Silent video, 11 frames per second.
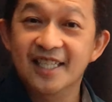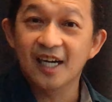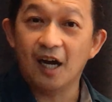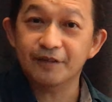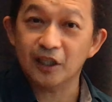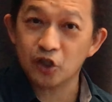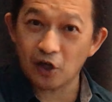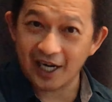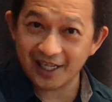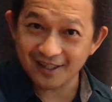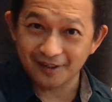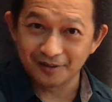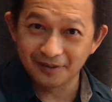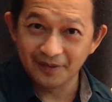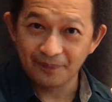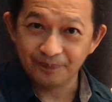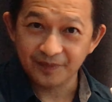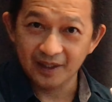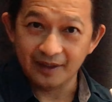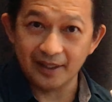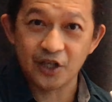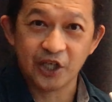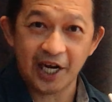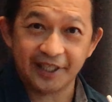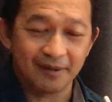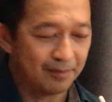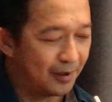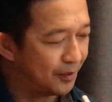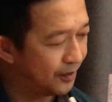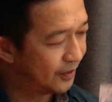of the triangle is shaded blue.